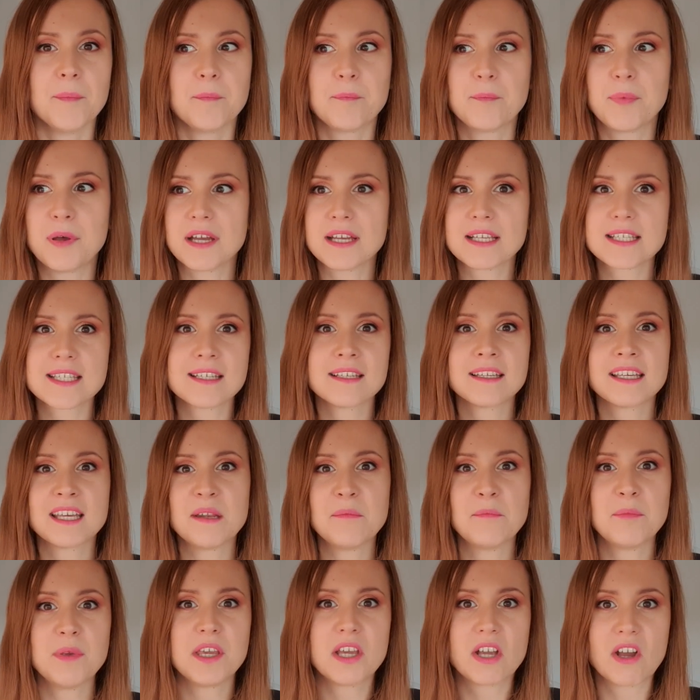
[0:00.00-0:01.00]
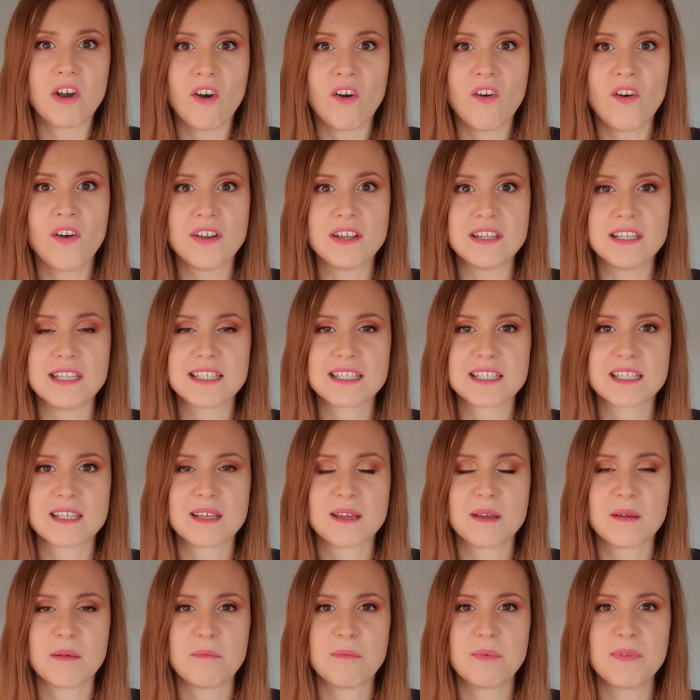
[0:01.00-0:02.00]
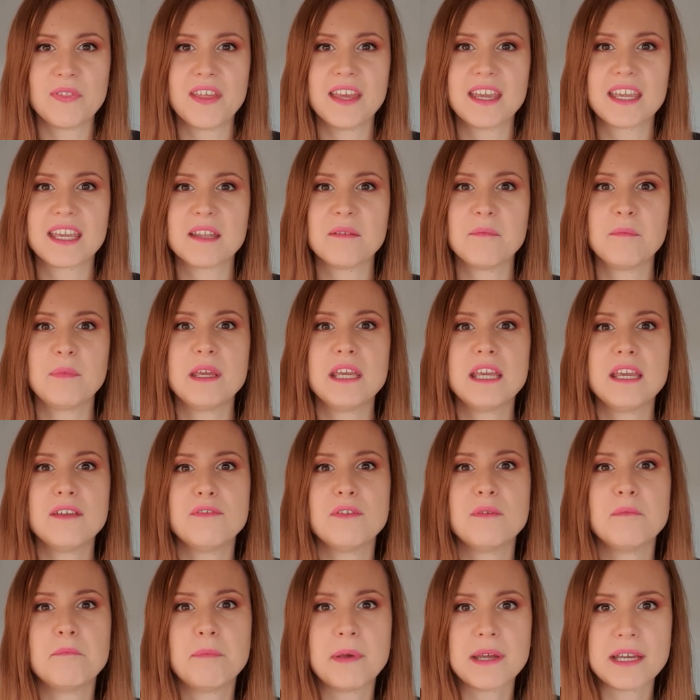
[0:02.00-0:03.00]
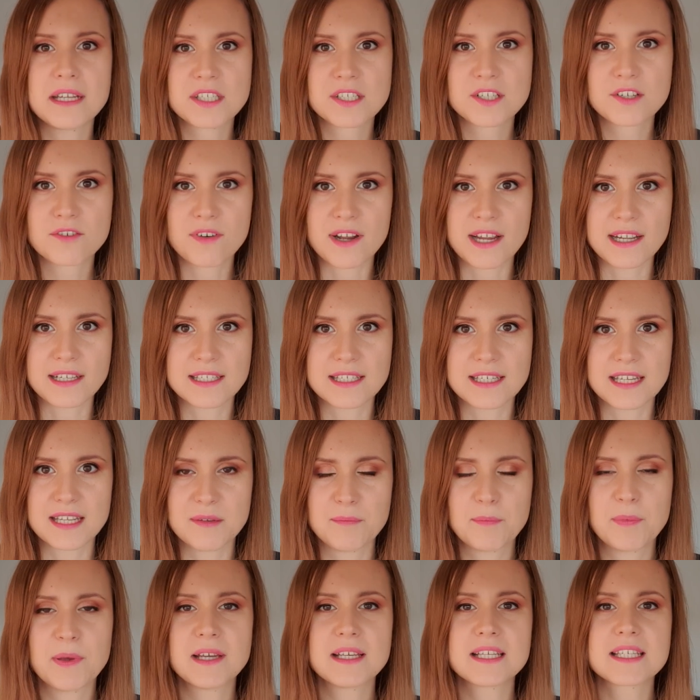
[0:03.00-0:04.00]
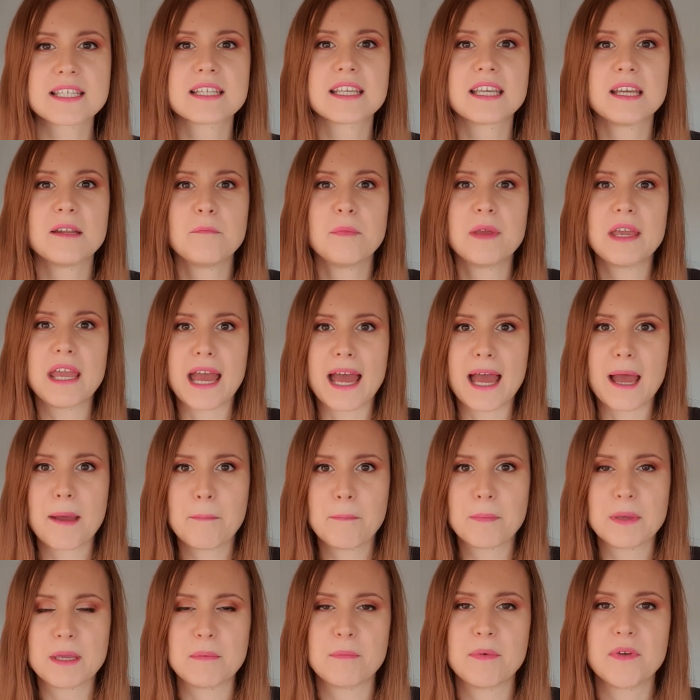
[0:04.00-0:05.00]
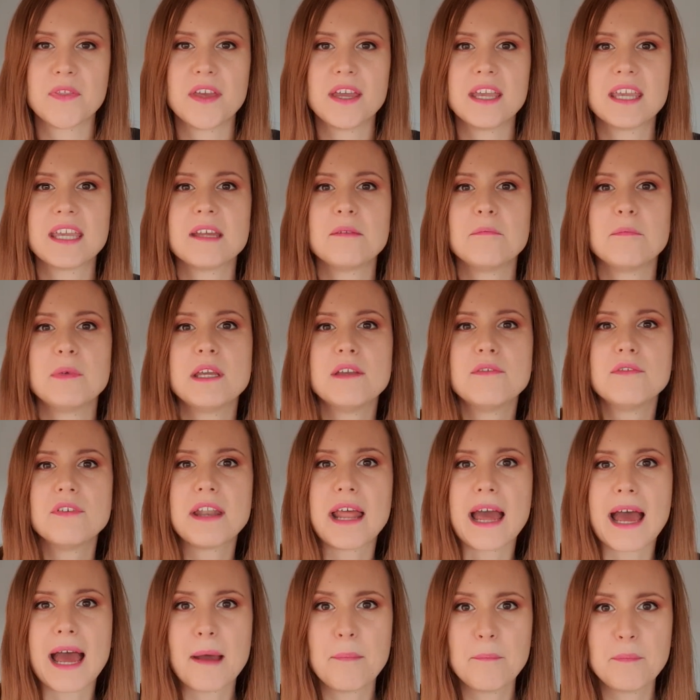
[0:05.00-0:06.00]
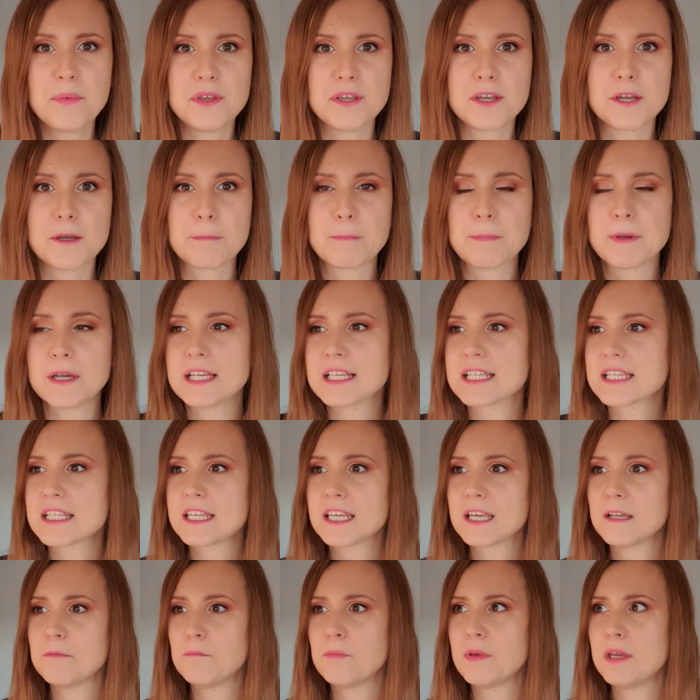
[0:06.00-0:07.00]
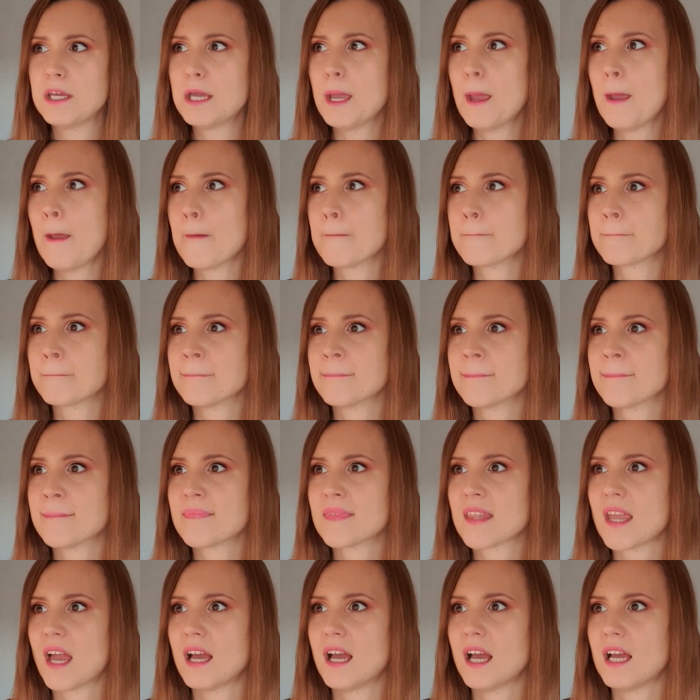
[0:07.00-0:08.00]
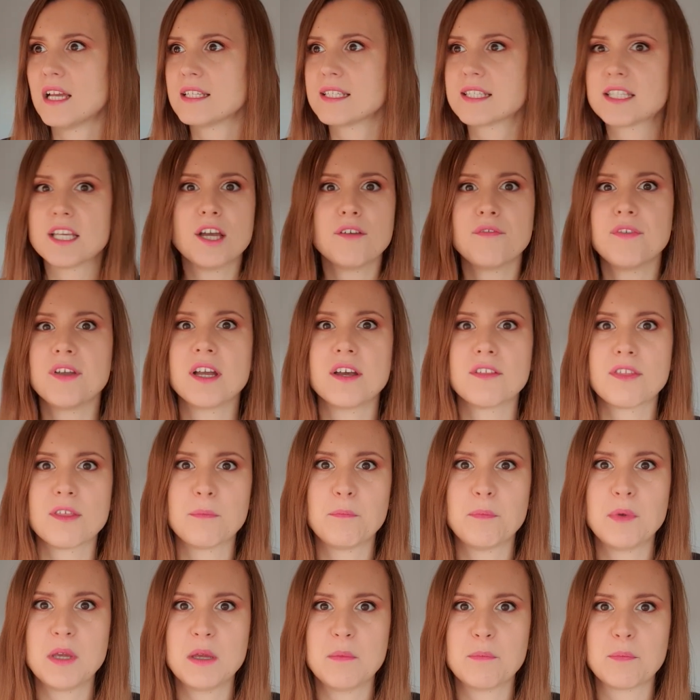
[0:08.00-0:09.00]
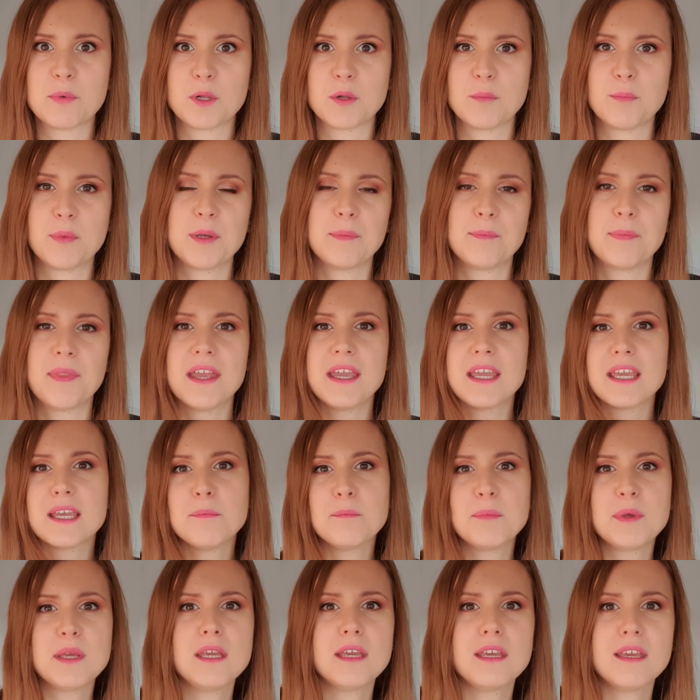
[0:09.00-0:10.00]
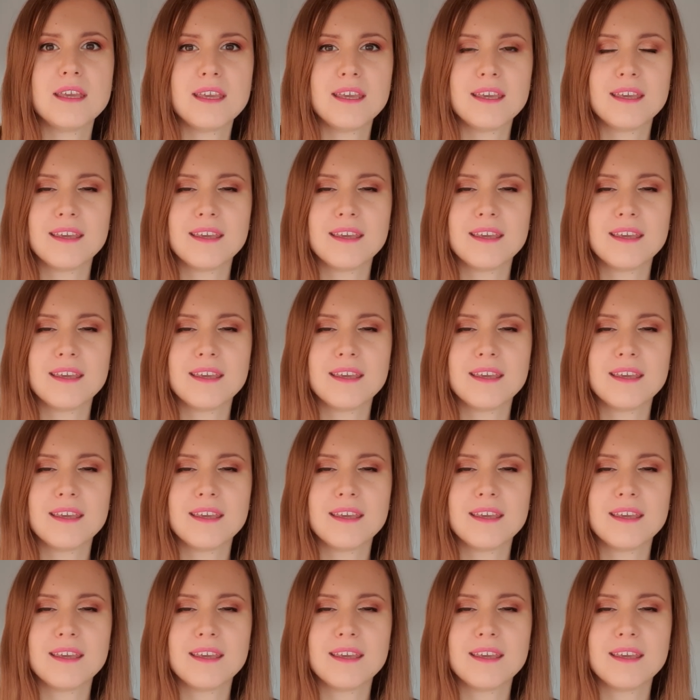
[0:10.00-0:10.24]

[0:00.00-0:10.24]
Person can be kind, but they can be even better at it. Person can be happy, but they can be even happier. Person can be serving other people, but they can be,